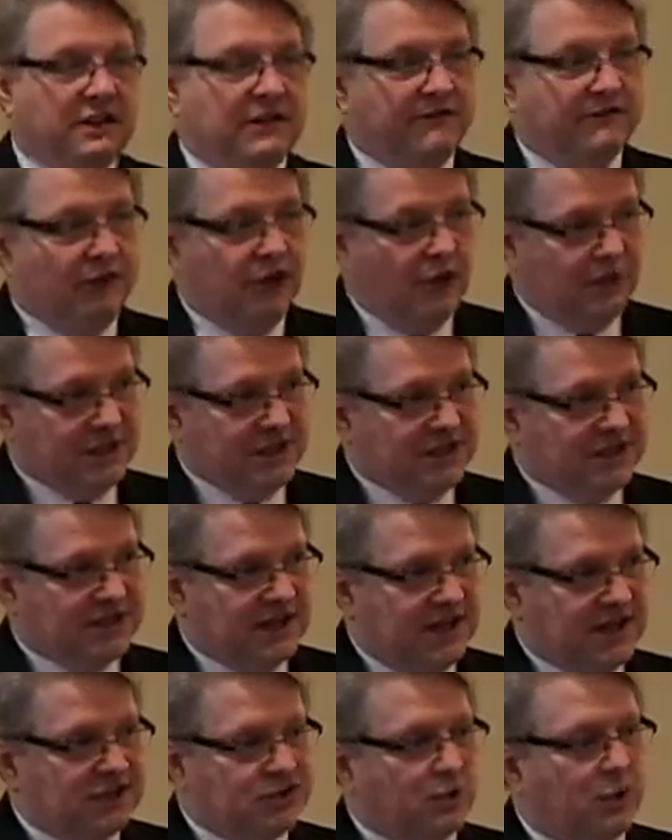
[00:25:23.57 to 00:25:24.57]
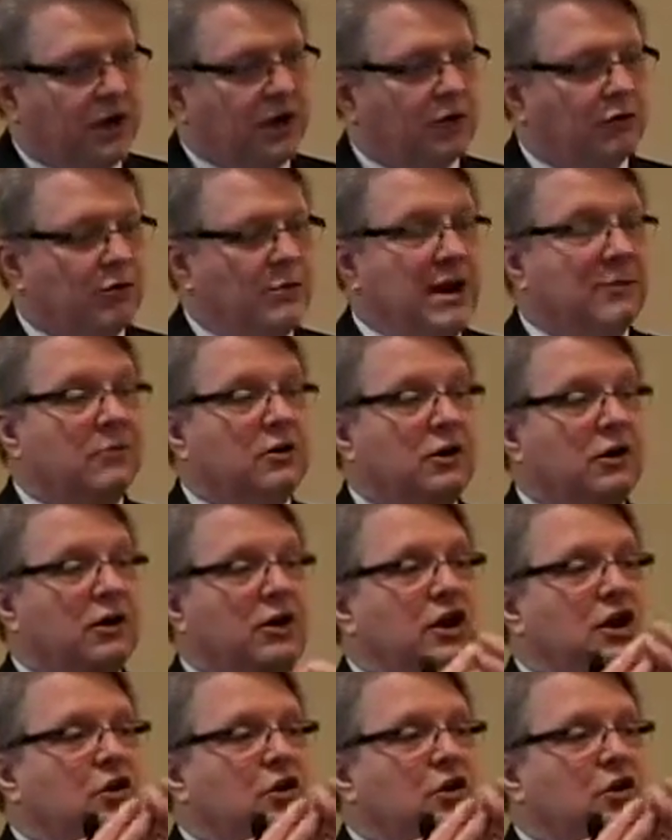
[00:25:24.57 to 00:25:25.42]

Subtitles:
If nobody signs one, remember,